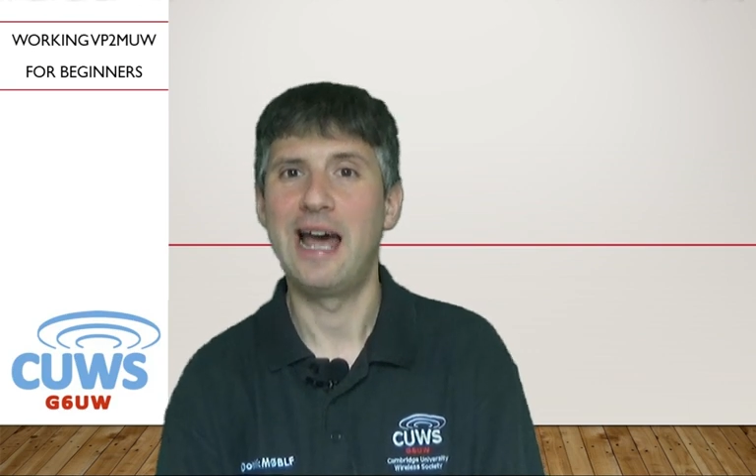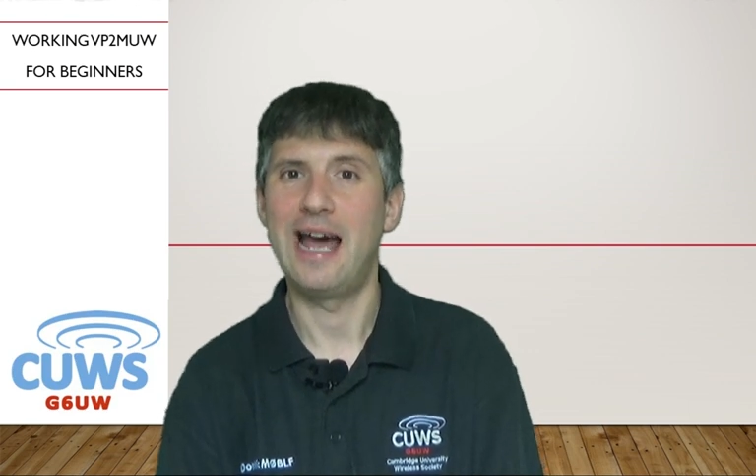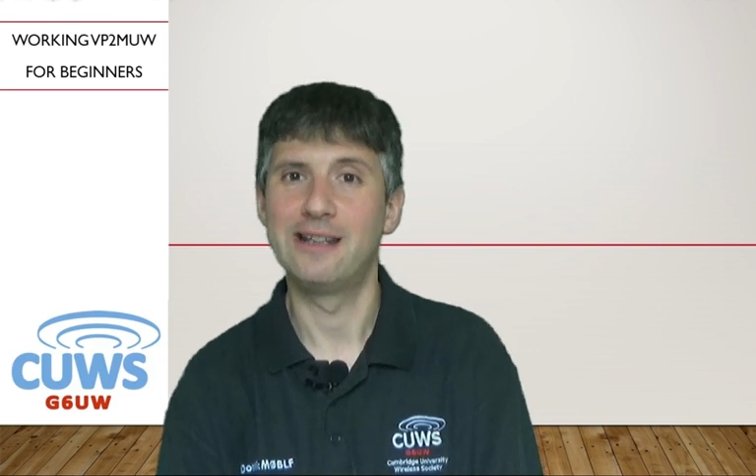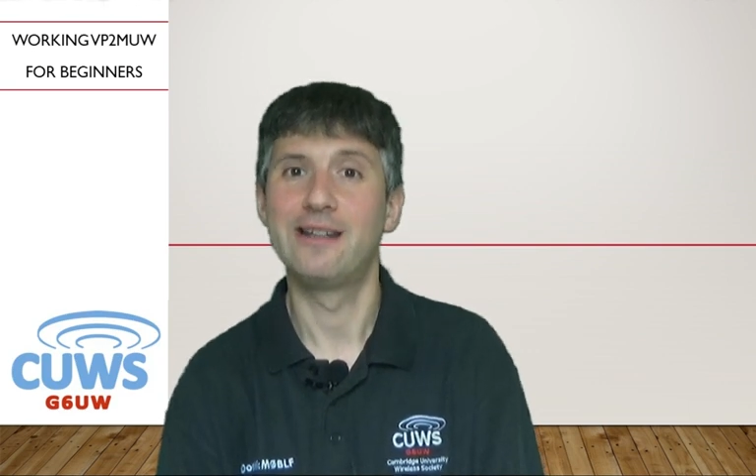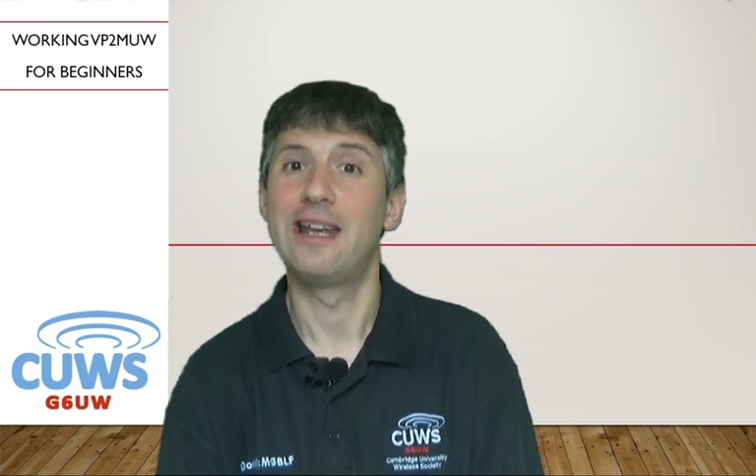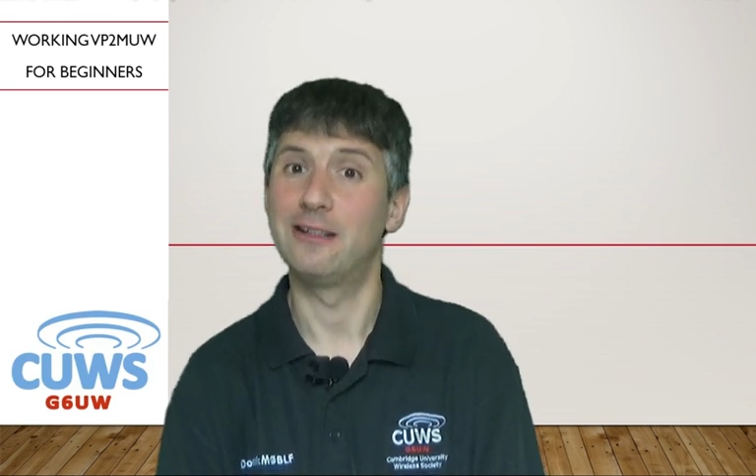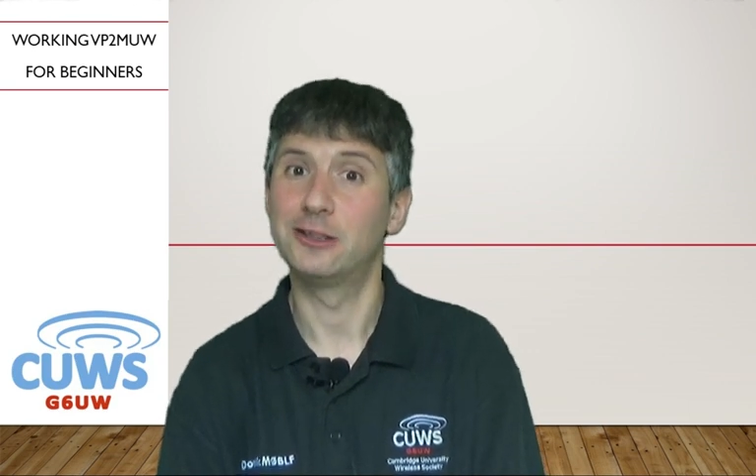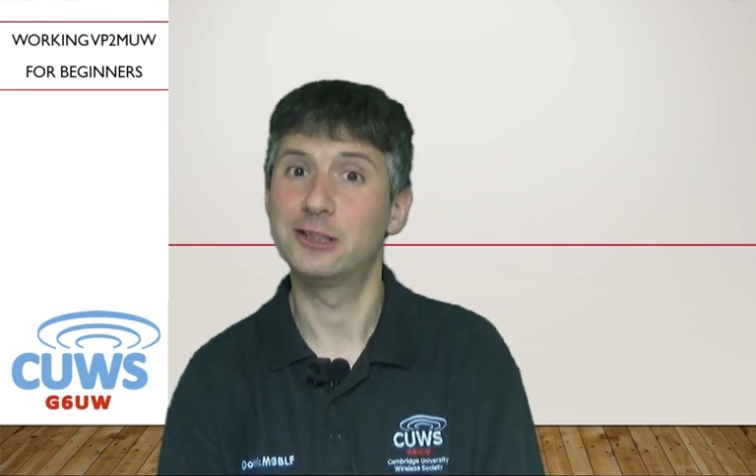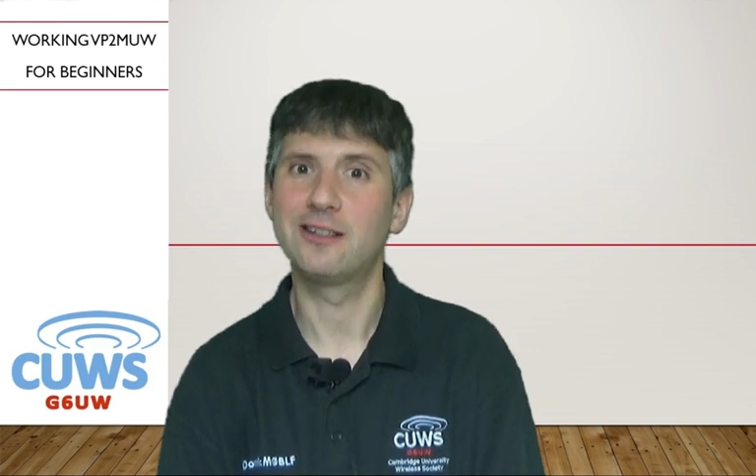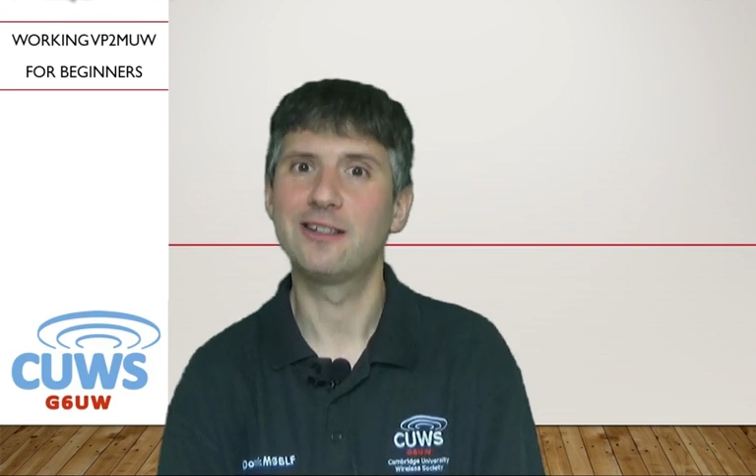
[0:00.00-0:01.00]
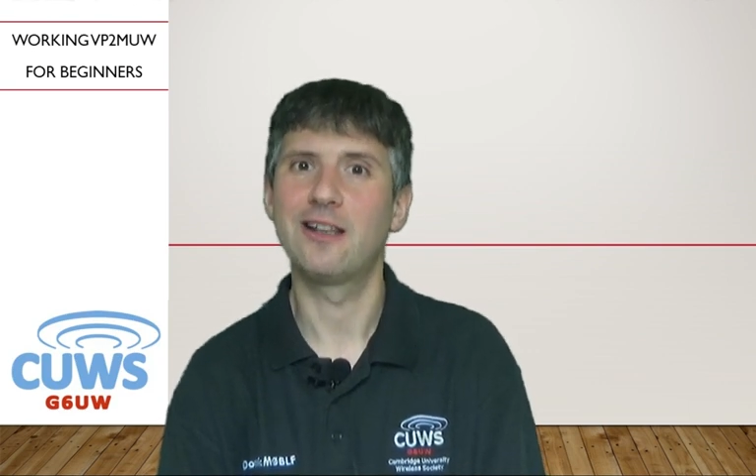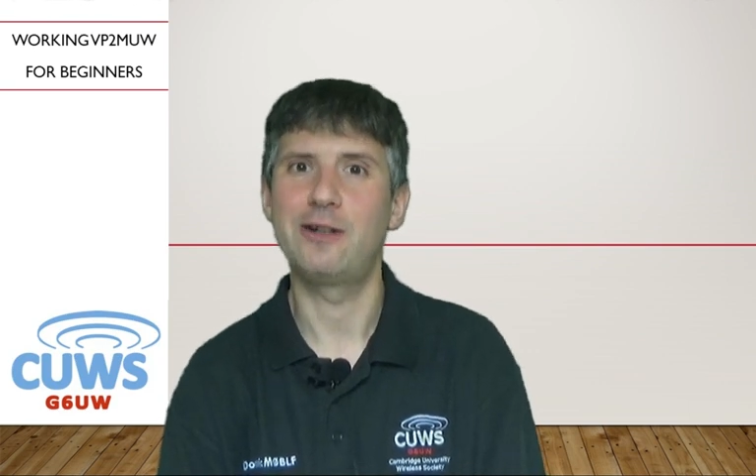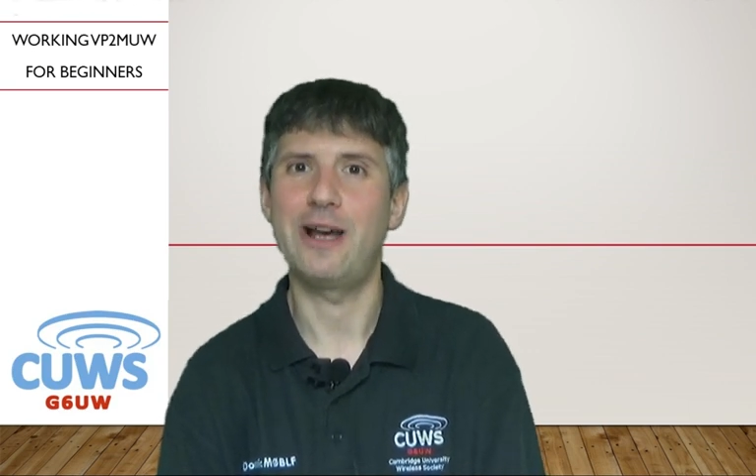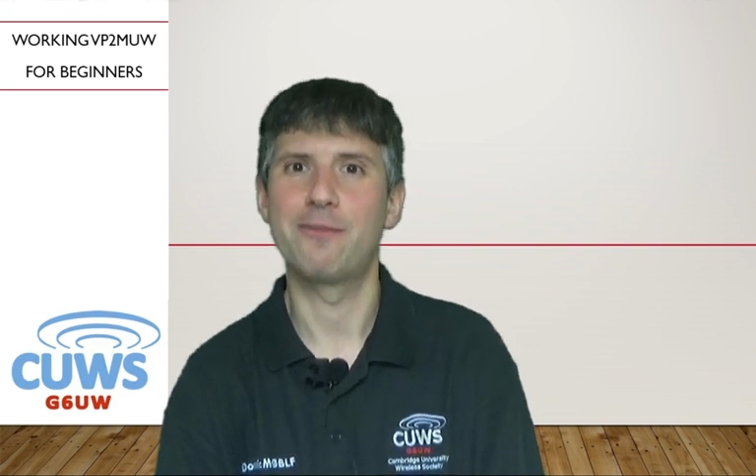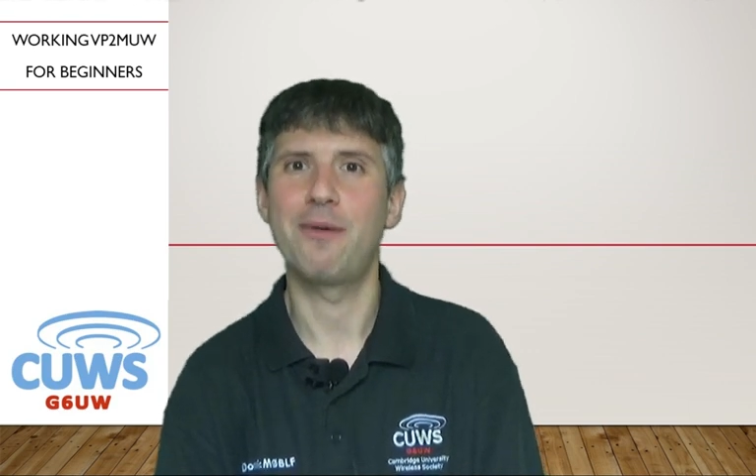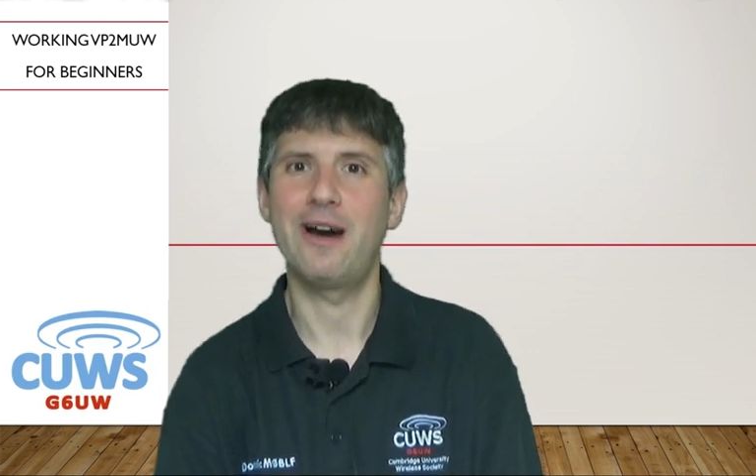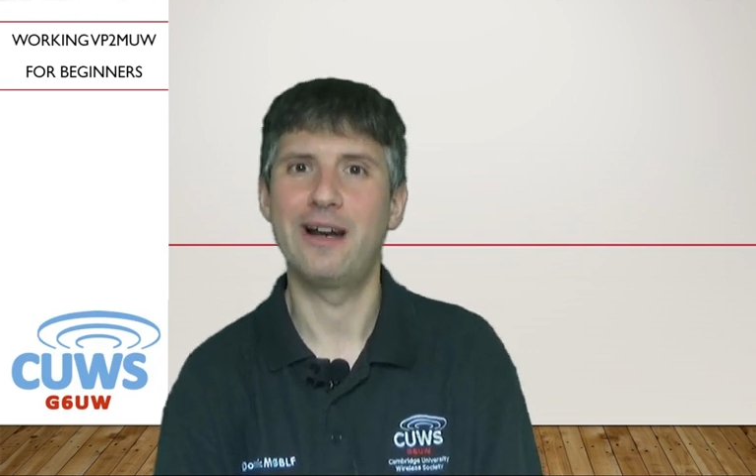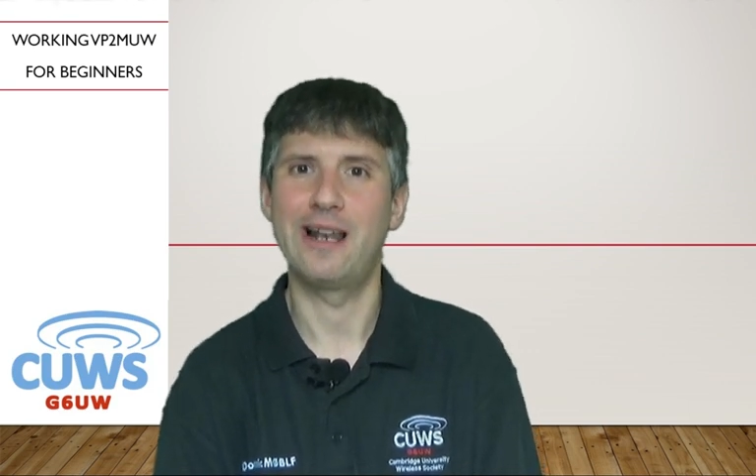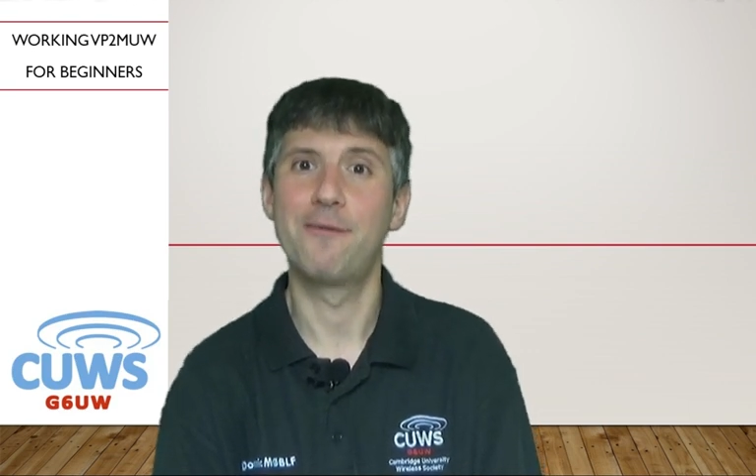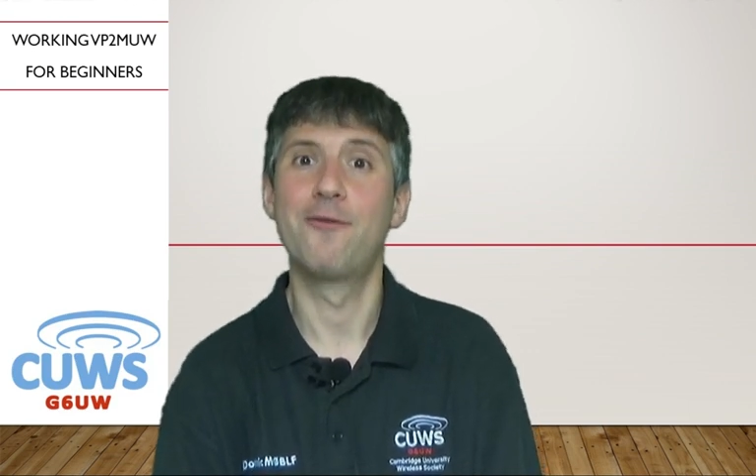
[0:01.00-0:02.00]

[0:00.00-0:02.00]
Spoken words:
and it'll just slow down the pile-up